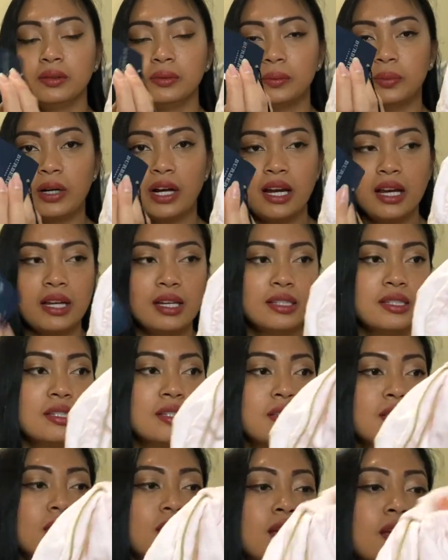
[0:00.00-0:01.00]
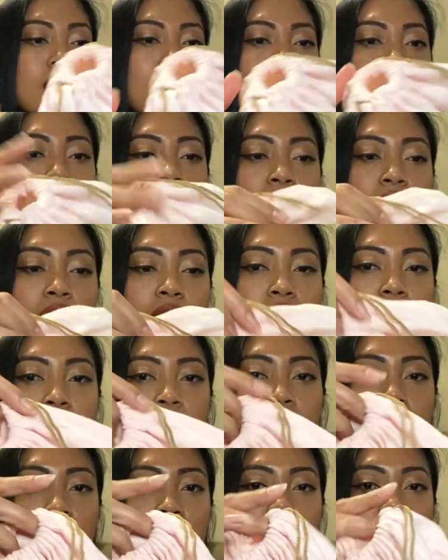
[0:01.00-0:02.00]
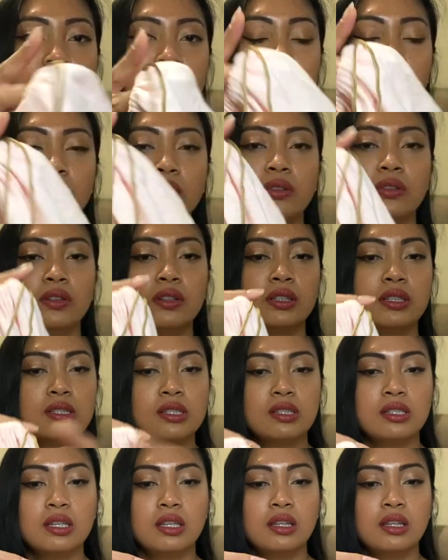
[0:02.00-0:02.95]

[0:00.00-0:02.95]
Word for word: price. And then, you know, you can see